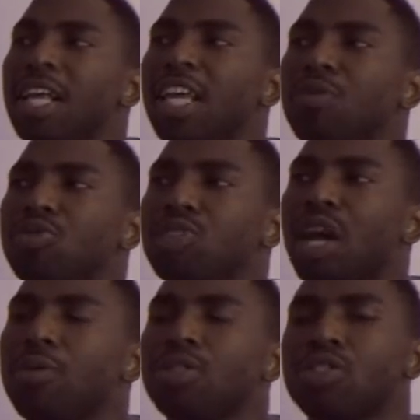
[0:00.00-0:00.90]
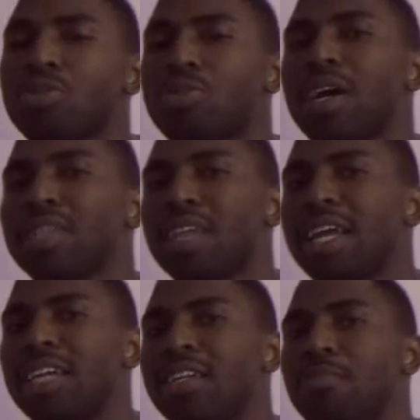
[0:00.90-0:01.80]
I was just surprised that I
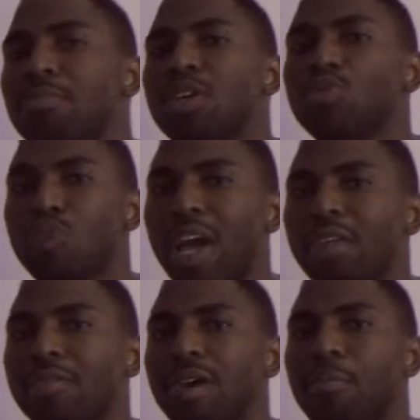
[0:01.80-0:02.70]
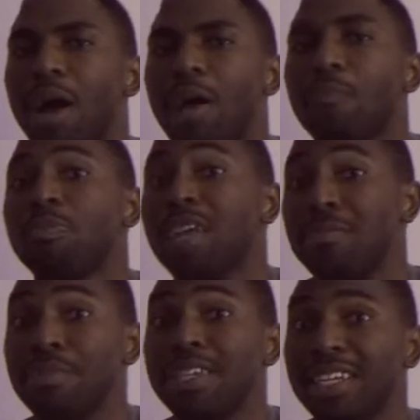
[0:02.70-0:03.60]
ended up being right about
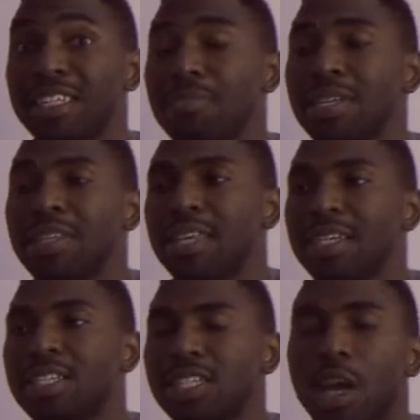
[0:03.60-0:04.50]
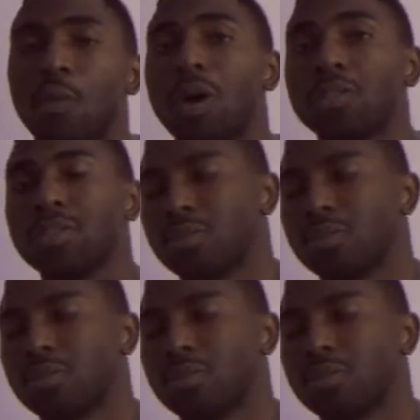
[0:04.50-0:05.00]
as many things as I was.